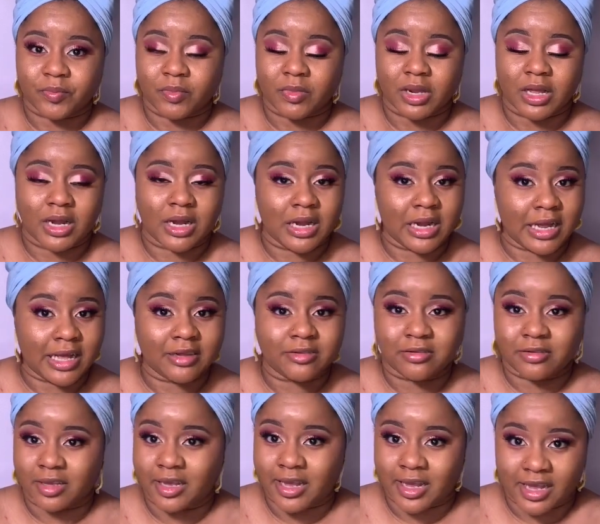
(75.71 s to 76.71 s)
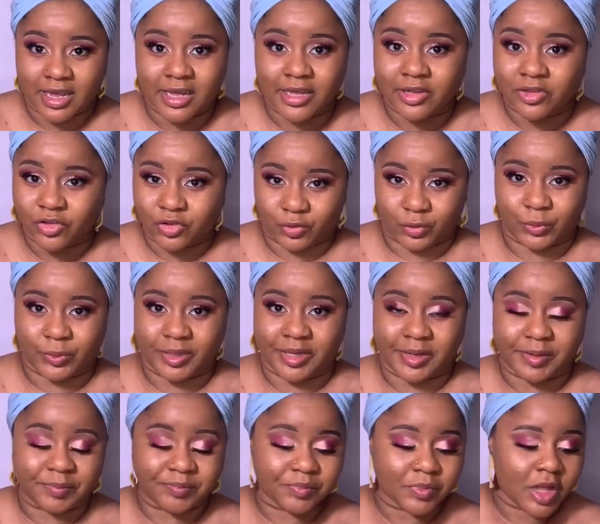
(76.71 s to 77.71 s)
let's get into it.
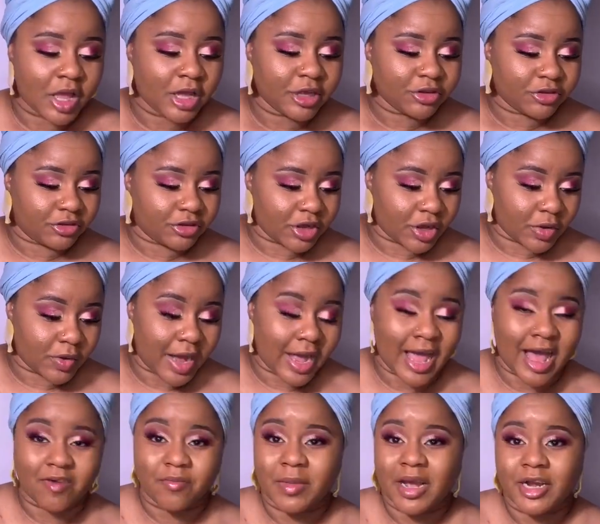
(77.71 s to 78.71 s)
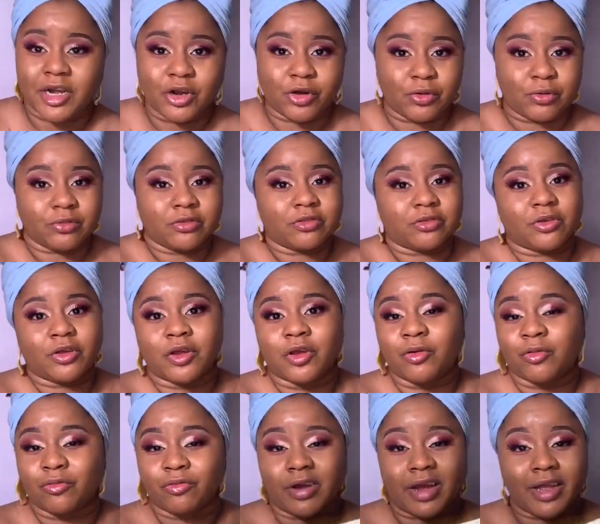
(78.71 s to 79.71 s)
So I have my notes
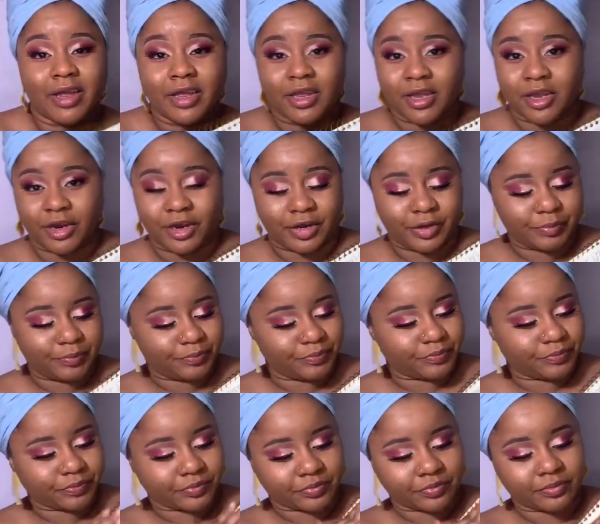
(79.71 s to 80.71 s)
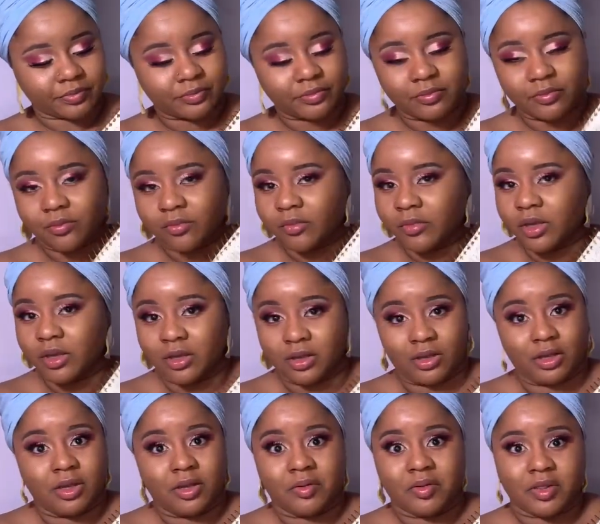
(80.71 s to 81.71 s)
right here
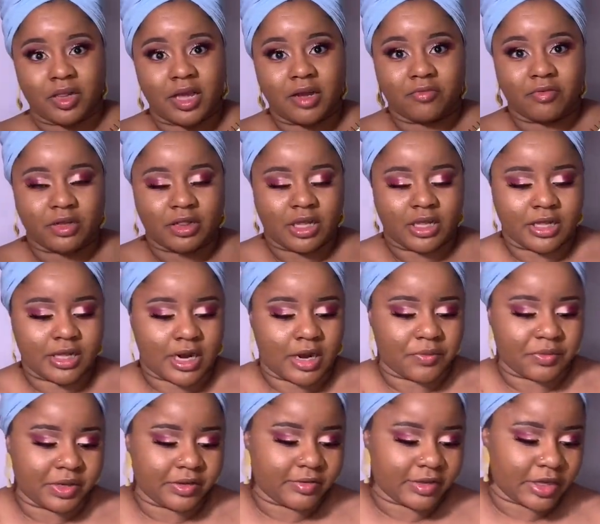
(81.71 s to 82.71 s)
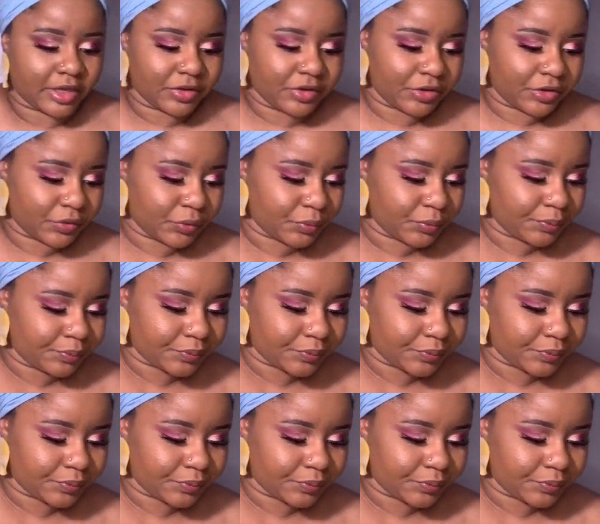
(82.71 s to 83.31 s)
with everything that I want to tell you.